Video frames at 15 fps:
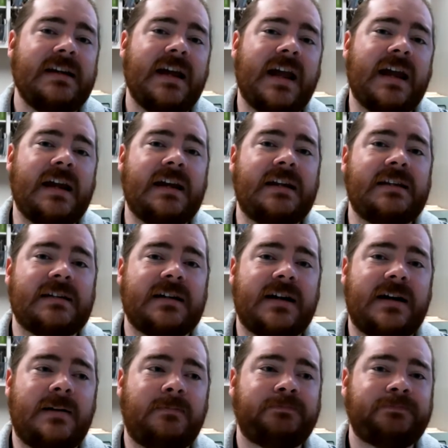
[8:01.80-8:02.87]
and
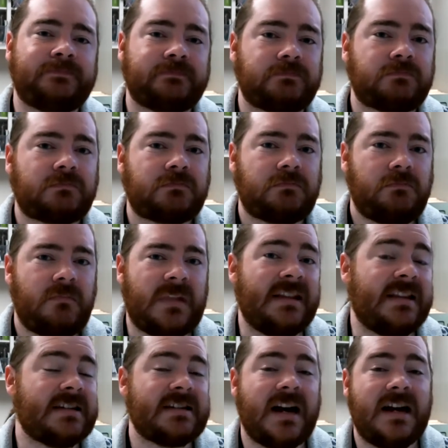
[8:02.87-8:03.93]

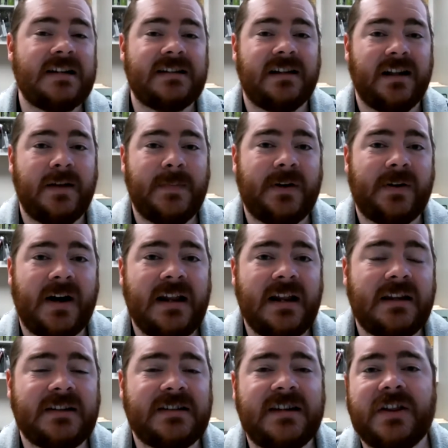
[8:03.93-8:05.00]
the sky's the limit, right?
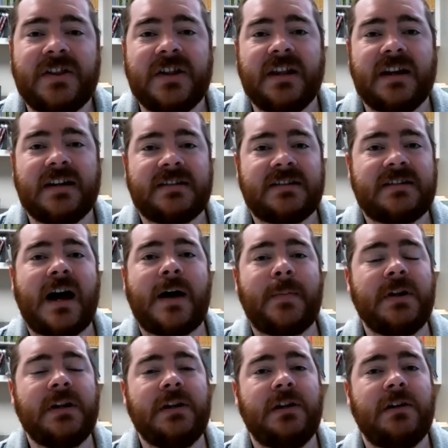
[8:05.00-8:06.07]
There's nothing that is
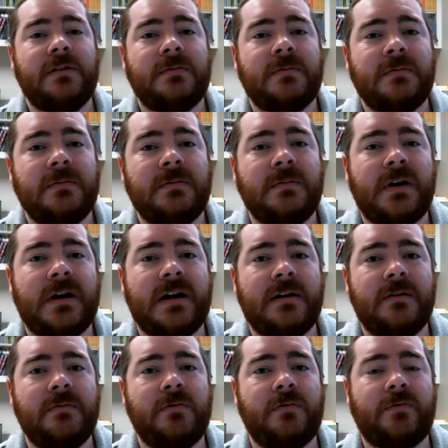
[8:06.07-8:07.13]
stopping you
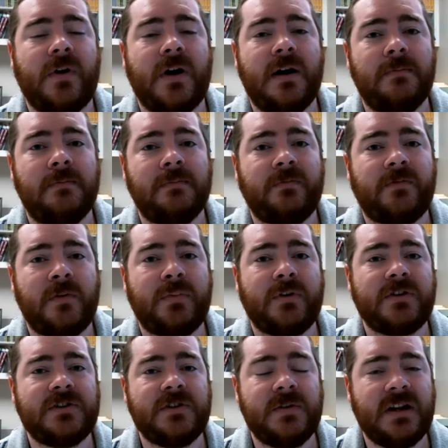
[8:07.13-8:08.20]
from
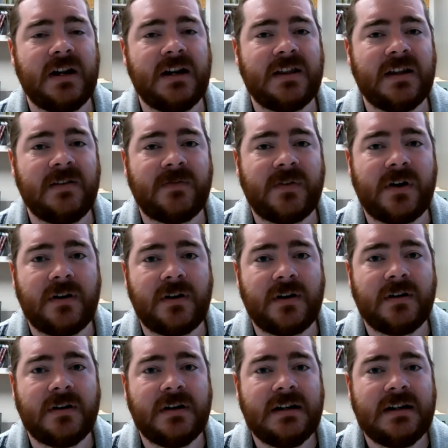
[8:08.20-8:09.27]
pursuing anything
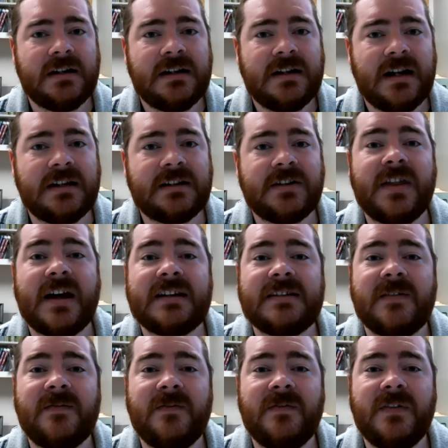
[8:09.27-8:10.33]
further. And so that's
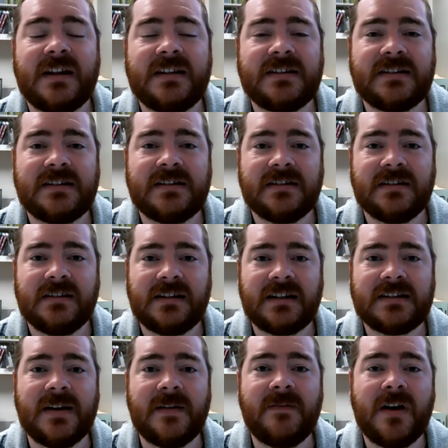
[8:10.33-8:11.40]

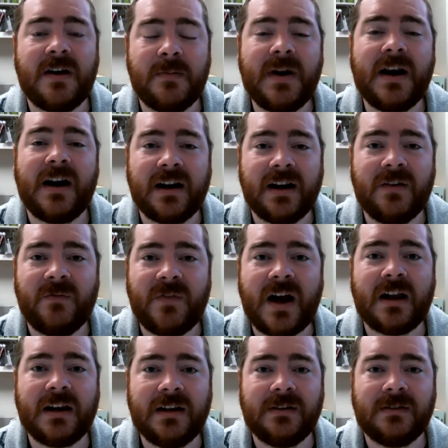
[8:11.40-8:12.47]
an American
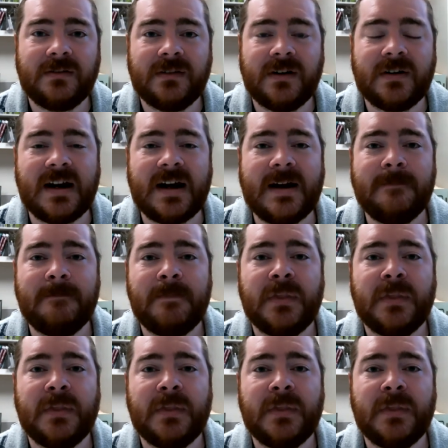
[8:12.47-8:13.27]
value, okay?